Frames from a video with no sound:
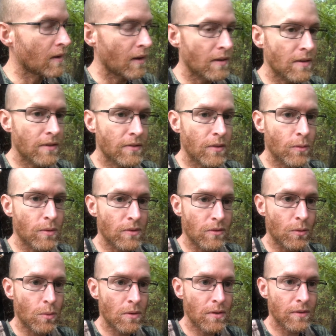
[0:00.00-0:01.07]
I guess it was
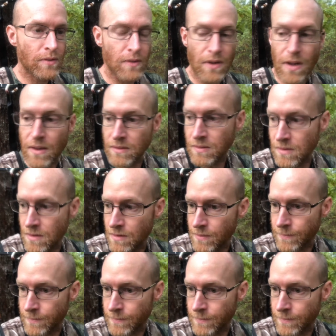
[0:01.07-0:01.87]
squirrels and not deer.